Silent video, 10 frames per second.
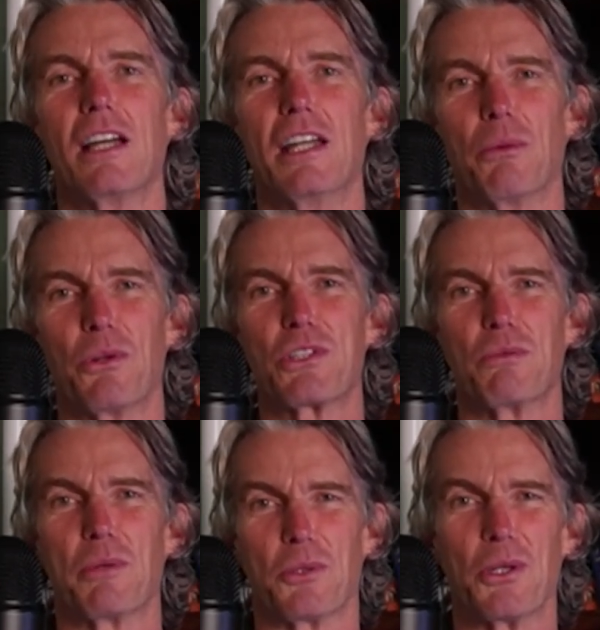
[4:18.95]
And the ones that
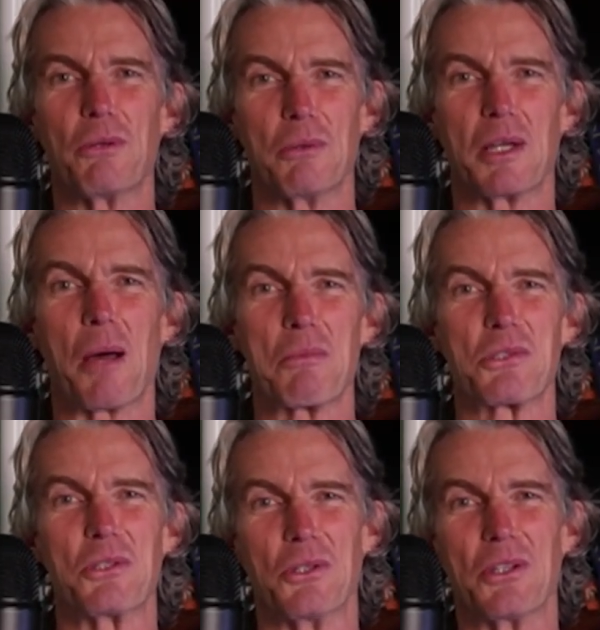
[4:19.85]
we were on it, we were
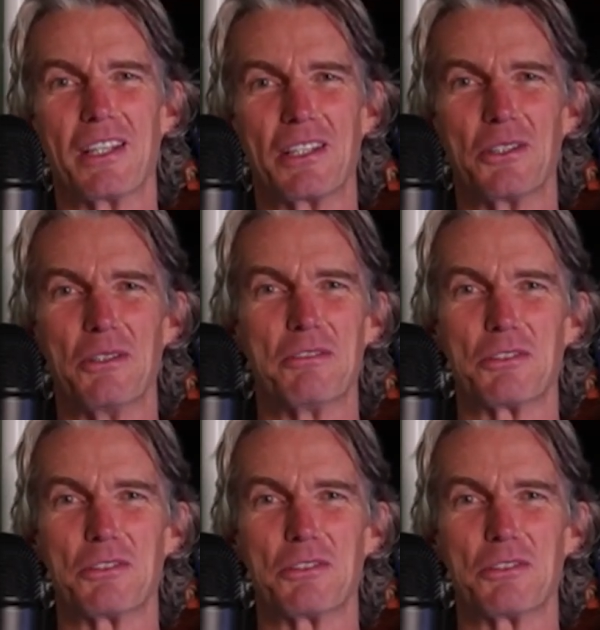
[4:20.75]
absolutely on it.